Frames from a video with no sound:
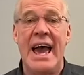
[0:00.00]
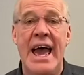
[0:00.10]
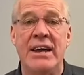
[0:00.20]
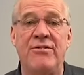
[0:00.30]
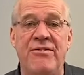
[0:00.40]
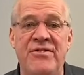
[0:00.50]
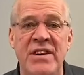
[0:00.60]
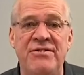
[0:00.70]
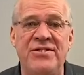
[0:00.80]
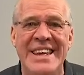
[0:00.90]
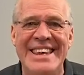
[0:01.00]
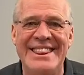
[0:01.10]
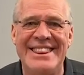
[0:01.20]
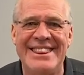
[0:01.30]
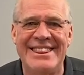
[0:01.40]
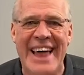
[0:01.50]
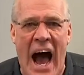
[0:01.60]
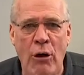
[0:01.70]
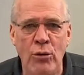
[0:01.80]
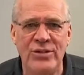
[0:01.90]
and fifty
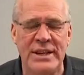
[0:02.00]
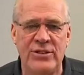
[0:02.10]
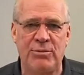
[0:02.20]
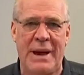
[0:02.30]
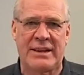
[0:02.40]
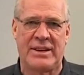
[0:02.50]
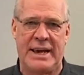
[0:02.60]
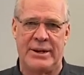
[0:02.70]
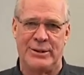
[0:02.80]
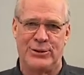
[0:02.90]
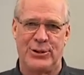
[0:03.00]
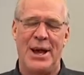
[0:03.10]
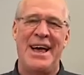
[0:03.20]
thousand spectators.